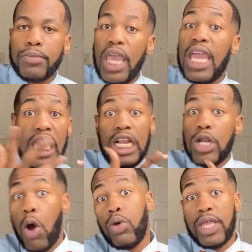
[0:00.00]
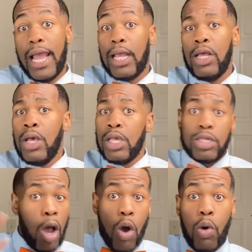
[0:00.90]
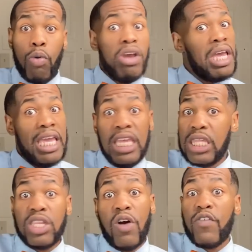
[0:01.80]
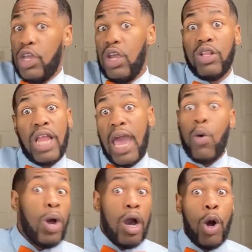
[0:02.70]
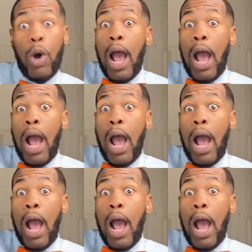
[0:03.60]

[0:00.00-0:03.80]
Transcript: And he know that. So he's sitting over here like, well,